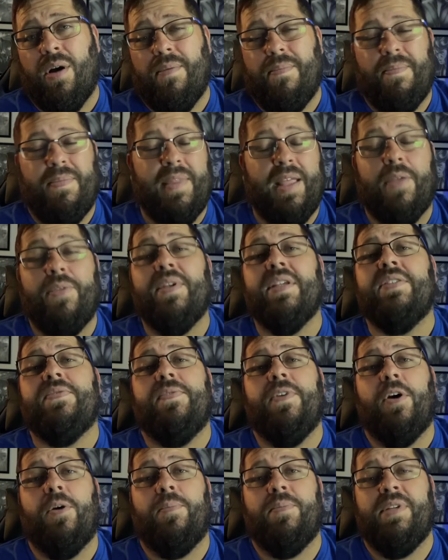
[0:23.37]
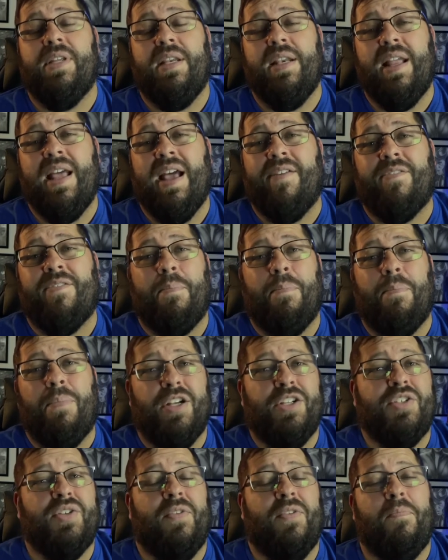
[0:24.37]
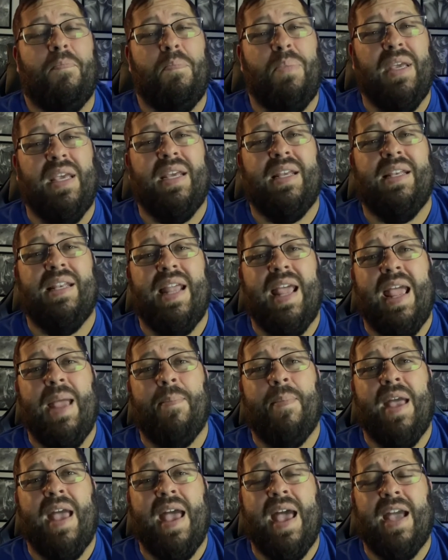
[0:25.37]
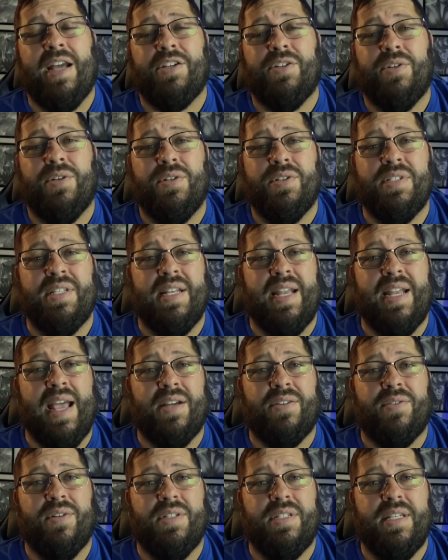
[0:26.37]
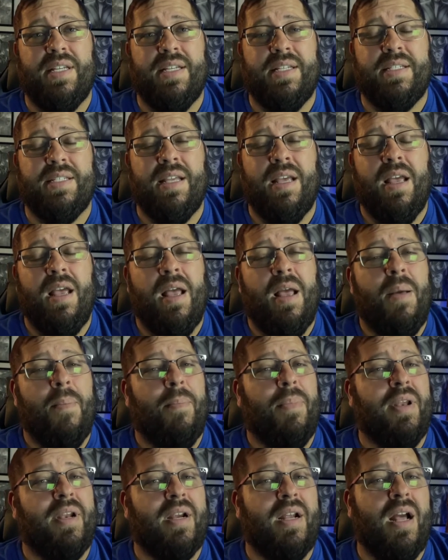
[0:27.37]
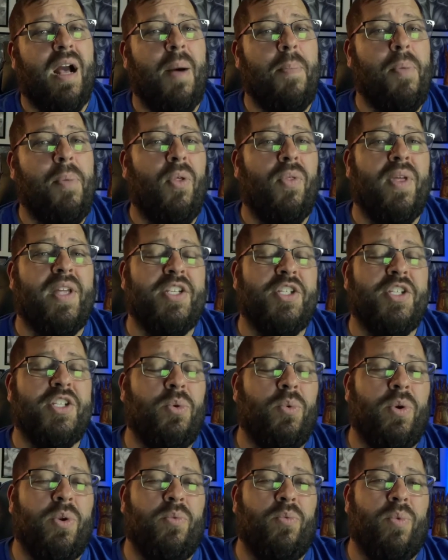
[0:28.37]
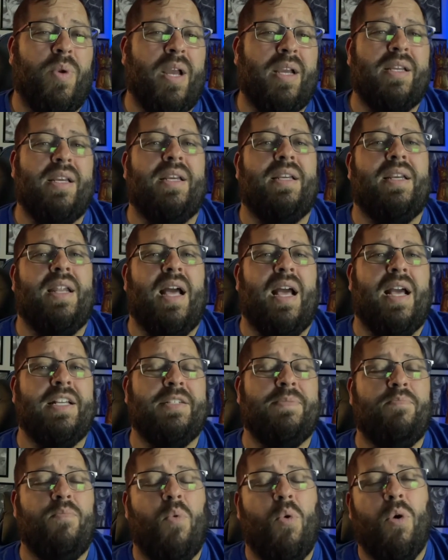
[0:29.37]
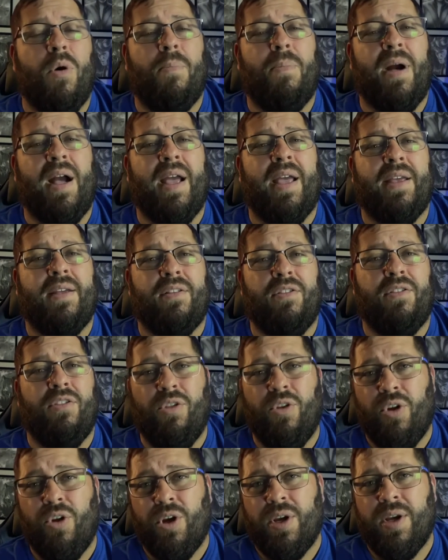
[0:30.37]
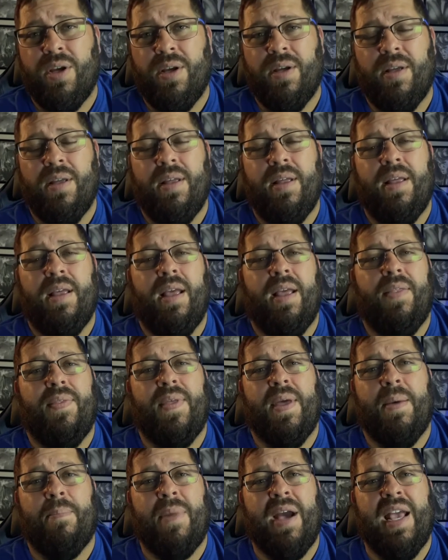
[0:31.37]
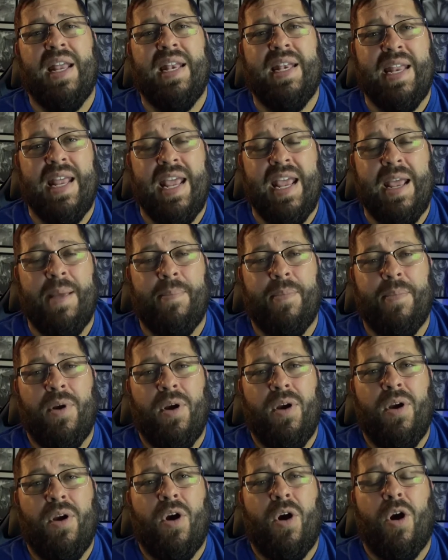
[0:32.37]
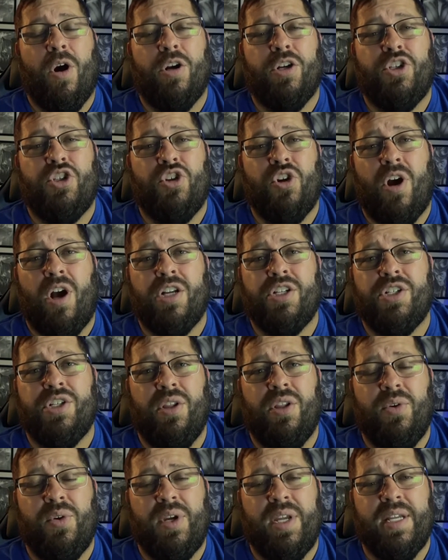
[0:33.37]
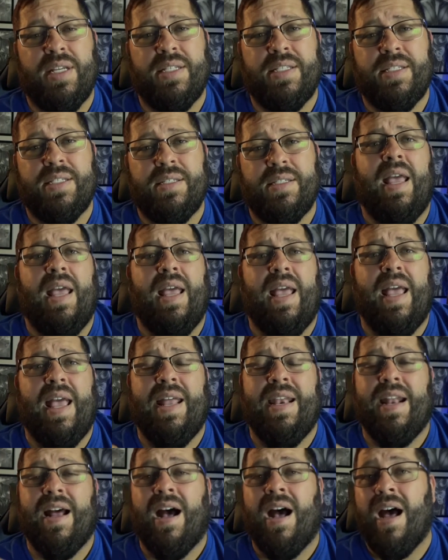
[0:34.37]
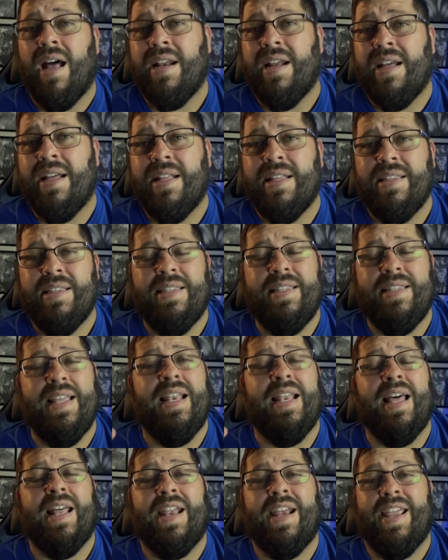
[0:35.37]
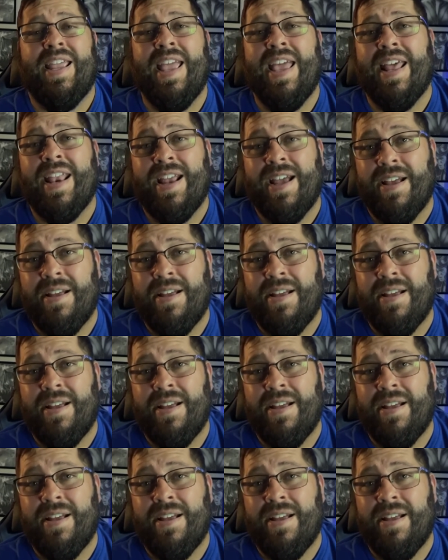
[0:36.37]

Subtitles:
Now, this film didn't have a bunch of big name actors and actresses, but a couple that you would recognize more by look than by name are Josh Lucas and Ana de la Reguera.